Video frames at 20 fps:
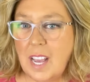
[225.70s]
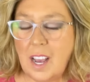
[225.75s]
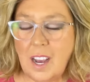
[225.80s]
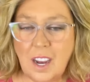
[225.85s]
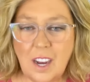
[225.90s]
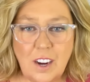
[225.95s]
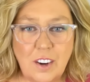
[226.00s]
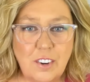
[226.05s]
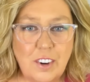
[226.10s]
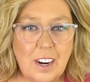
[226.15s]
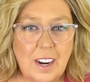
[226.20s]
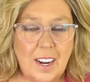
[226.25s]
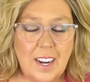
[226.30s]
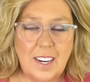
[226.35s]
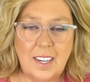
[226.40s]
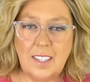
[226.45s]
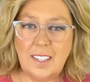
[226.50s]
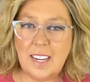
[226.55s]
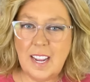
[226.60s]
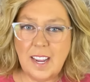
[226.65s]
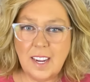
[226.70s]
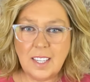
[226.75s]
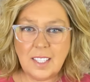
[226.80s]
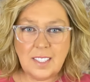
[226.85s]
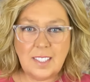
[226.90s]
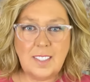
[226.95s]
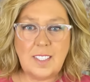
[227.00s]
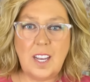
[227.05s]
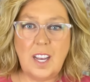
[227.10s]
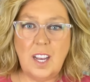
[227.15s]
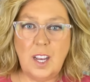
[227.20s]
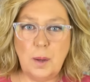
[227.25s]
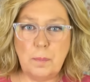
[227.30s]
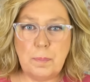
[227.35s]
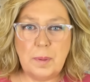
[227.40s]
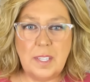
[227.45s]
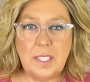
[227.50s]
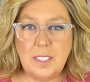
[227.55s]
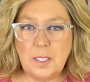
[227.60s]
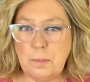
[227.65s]
All right, next
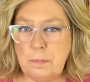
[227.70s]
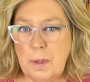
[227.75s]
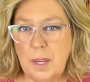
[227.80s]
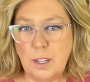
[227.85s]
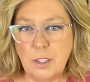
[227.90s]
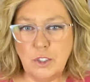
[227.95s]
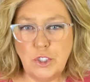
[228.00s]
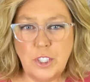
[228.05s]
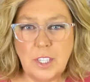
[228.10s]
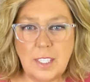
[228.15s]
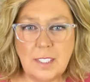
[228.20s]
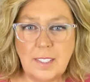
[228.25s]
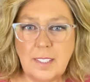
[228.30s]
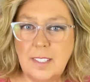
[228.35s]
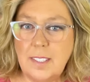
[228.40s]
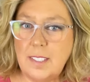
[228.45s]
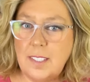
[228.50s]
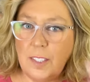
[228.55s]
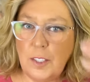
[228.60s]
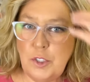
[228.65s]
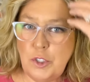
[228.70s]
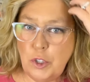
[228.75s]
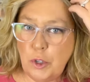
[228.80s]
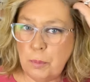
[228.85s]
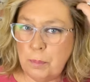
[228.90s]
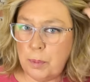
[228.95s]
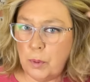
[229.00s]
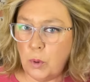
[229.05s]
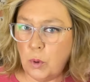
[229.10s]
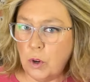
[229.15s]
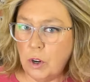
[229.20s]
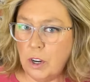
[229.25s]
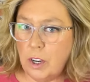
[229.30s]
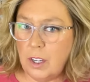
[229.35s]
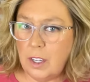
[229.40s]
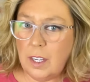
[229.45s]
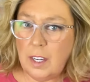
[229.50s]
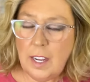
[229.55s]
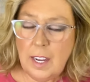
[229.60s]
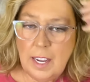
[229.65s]
up is BelleTress's
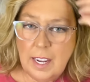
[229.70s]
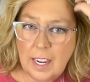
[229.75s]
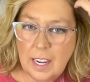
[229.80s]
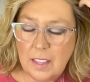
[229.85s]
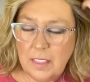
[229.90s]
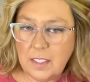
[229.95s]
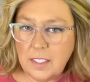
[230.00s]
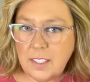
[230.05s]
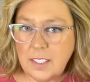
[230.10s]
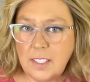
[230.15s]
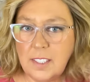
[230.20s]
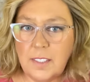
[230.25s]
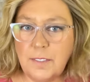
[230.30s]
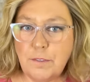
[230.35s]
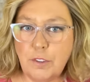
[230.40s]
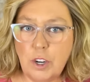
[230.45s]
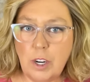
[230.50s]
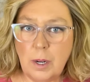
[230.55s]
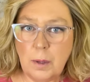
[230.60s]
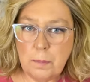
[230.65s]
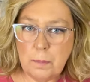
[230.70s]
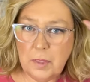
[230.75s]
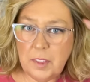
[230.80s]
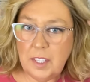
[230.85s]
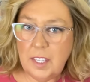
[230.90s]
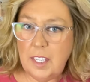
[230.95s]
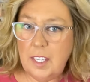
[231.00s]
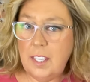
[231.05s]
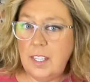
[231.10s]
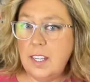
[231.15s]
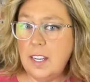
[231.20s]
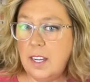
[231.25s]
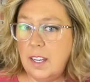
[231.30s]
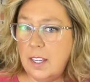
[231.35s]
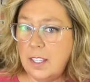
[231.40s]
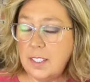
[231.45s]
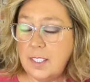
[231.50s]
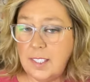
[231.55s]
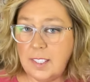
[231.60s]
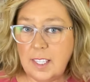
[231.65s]
Newport, and this is from the
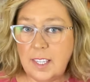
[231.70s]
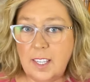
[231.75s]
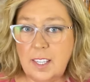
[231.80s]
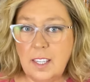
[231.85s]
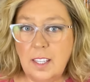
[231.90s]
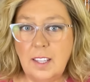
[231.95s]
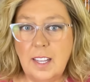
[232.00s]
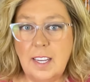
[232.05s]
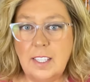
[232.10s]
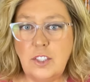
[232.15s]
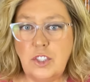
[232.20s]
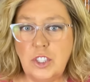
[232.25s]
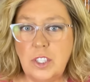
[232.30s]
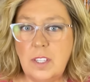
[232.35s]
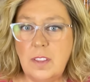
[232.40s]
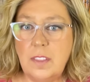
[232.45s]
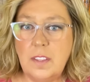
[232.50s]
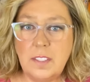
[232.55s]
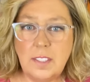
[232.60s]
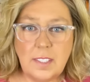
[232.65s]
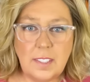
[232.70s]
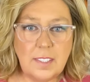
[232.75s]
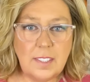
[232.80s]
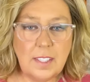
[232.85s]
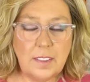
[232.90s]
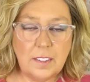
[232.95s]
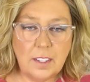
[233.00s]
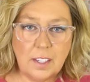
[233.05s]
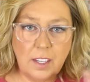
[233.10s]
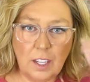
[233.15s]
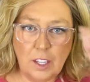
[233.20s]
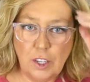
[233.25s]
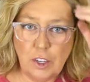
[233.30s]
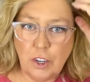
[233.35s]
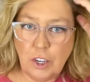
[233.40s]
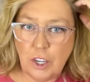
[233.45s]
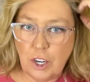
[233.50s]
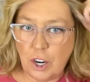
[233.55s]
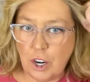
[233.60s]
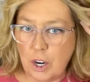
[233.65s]
City Collection. This is in the color
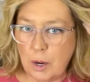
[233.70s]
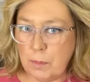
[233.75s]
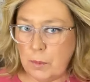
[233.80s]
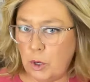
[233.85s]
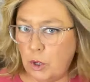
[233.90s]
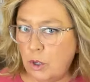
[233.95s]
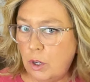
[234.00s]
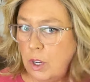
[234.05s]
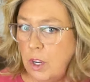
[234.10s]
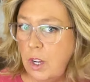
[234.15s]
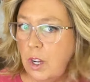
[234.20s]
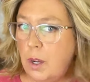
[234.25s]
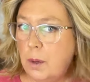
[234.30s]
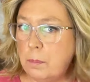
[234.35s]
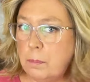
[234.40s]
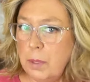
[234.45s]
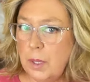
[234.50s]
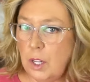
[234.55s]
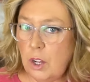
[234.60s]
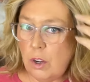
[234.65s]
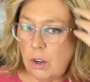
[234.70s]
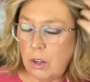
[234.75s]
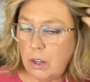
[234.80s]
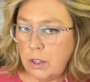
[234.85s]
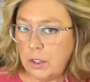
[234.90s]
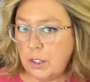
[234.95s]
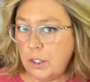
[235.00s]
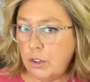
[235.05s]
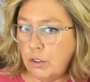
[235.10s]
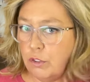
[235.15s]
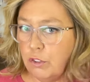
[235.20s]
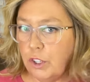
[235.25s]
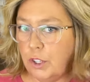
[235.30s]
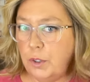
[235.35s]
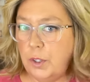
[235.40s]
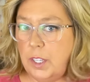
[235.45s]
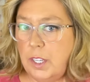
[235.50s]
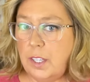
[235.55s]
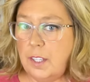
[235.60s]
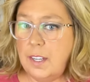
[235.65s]
Caramel Blonde
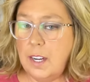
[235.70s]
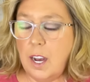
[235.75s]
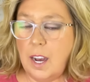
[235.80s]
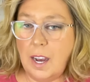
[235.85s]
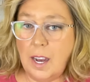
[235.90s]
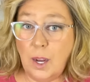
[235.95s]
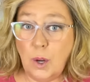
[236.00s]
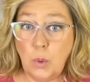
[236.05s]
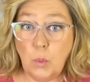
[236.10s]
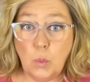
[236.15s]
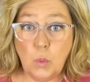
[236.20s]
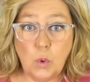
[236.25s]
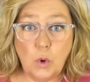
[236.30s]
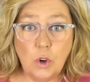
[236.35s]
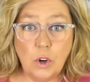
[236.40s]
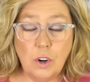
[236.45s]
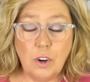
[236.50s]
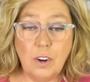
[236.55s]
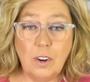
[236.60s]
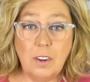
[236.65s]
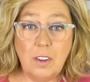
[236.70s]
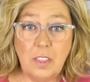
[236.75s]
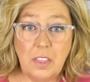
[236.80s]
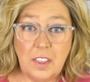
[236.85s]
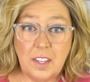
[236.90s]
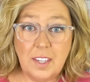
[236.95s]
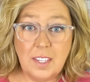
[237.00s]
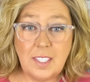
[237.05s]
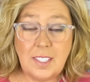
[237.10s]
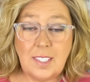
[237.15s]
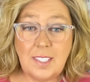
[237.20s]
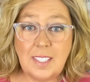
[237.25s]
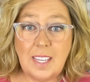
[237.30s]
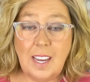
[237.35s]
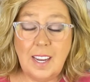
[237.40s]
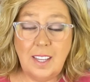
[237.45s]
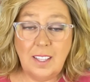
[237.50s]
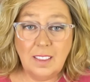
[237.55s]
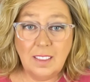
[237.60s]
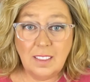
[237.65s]
Rooted. Now, I wore this
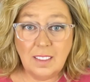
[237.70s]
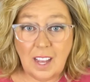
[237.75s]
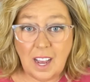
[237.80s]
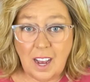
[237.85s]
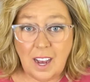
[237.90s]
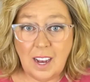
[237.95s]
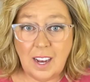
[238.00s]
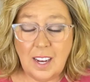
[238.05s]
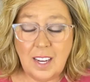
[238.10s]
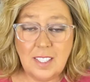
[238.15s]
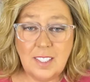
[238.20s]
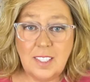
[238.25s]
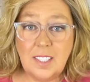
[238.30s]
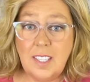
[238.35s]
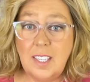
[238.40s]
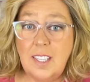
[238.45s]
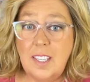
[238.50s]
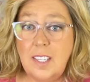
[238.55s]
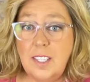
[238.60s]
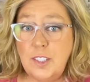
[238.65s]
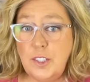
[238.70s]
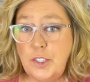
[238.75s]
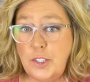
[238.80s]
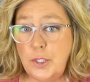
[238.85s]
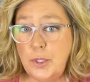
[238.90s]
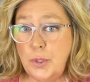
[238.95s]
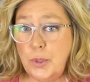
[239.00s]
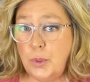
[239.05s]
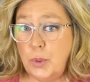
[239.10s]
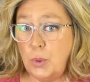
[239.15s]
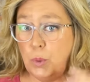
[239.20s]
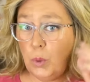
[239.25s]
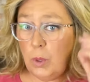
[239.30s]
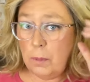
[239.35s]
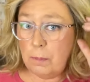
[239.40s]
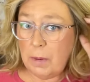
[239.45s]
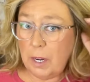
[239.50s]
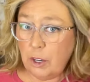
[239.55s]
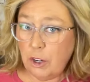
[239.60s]
a lot to my